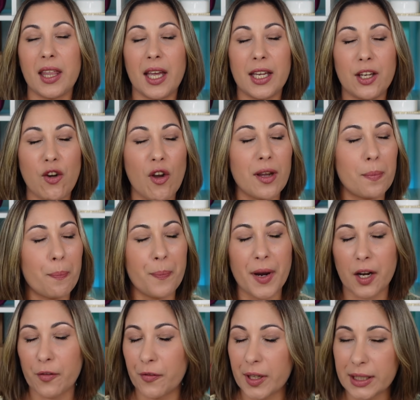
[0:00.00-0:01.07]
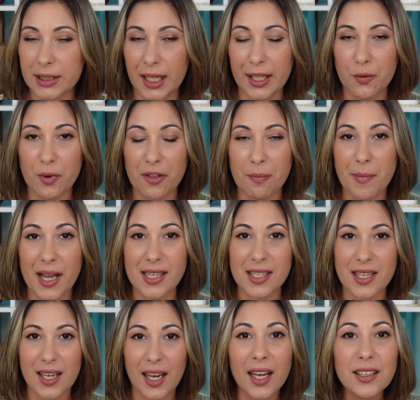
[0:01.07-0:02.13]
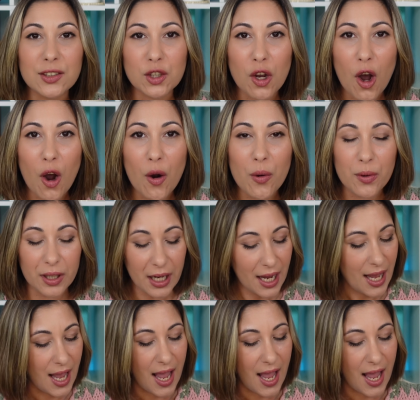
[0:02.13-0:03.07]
They go perfectly with my skin tone.